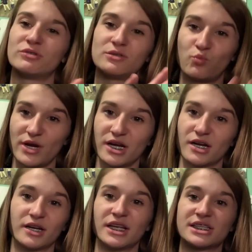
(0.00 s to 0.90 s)
is
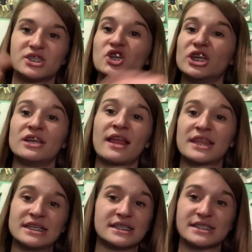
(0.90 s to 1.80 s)
weird.
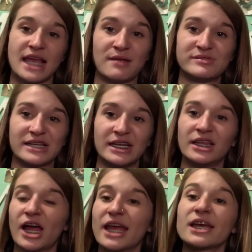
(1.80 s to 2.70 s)
Nothing's the same, Sydney.
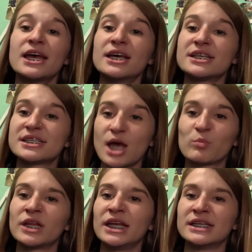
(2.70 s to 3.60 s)
Like,
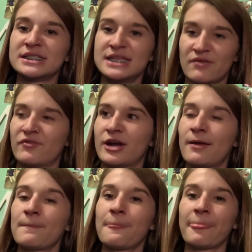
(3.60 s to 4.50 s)
something is
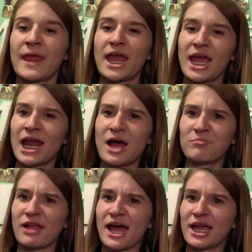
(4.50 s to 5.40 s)
different. And
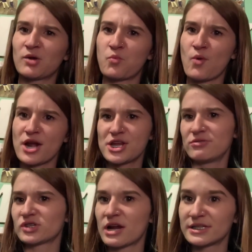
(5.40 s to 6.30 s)
I'm like, what are
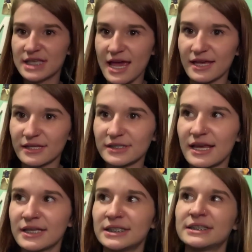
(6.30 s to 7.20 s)
you trying to say?
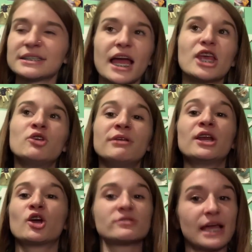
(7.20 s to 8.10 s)
And he's like, you
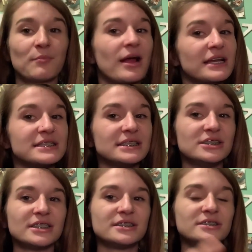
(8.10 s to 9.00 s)
need to go take a pregnancy
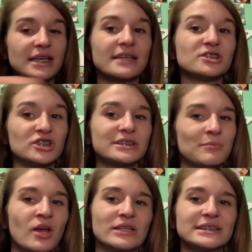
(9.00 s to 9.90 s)
test just to
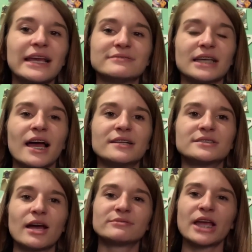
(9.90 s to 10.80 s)
be on the safe side.
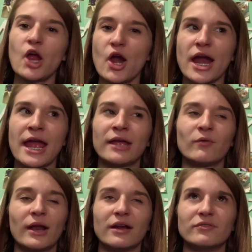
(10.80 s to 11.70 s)
So I was like, all right,
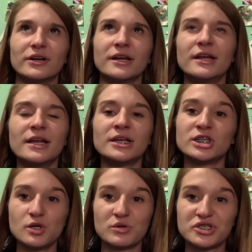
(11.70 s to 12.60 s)
whatever.
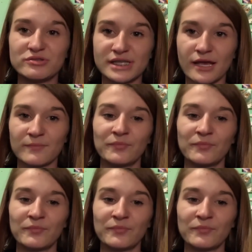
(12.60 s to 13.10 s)
Do what you say.